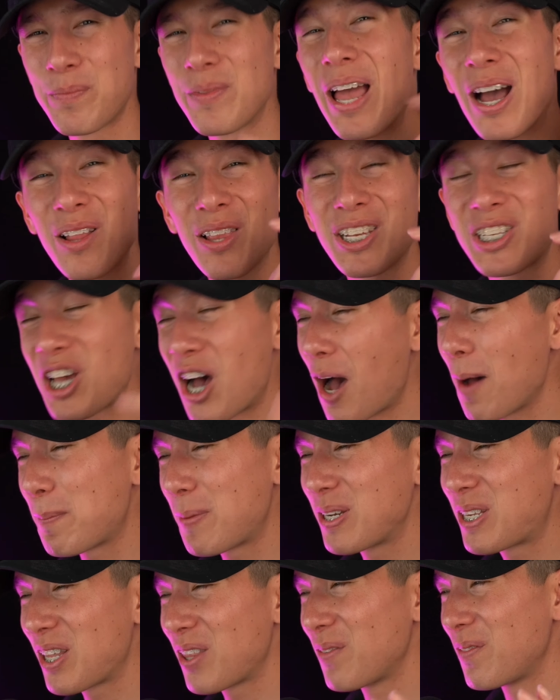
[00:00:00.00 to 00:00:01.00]
Now let's hop
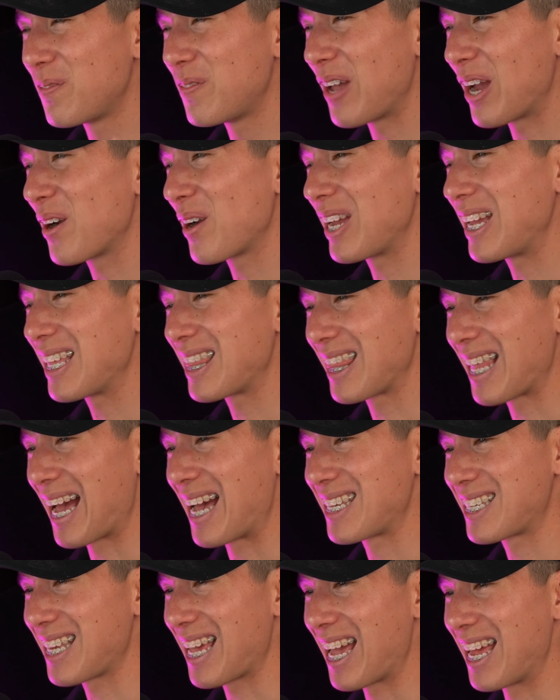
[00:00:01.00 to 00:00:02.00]
into the very
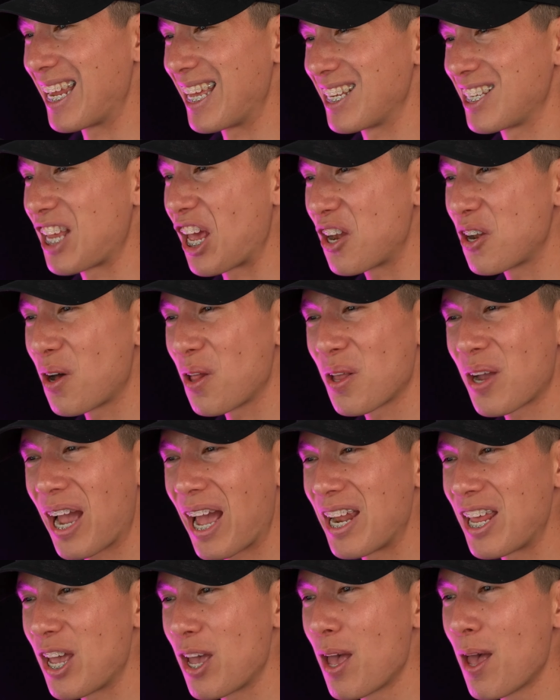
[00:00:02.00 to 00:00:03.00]
last edit. $10
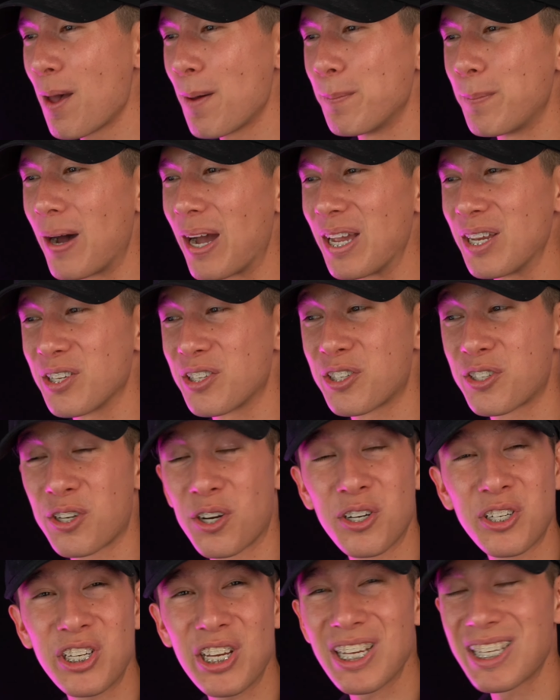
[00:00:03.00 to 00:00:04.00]
edit by
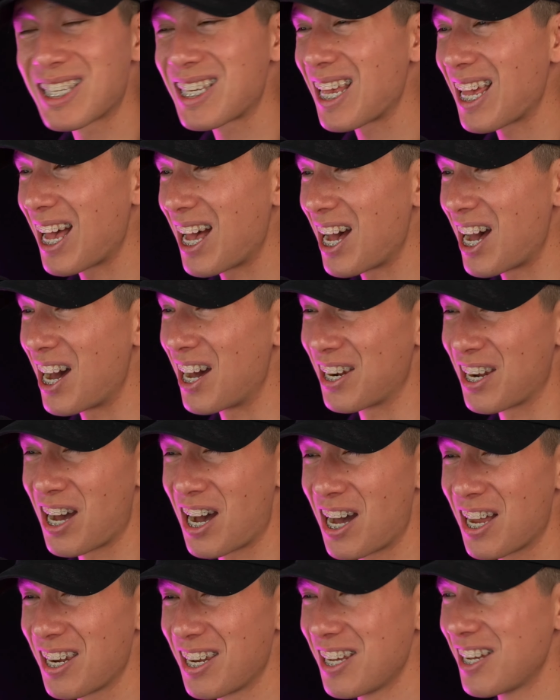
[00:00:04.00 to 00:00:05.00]
Sergius
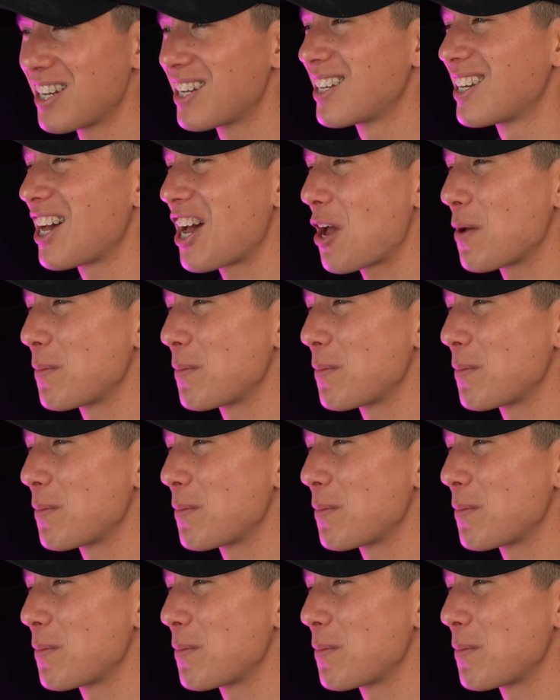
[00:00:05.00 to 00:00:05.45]
Hanan, I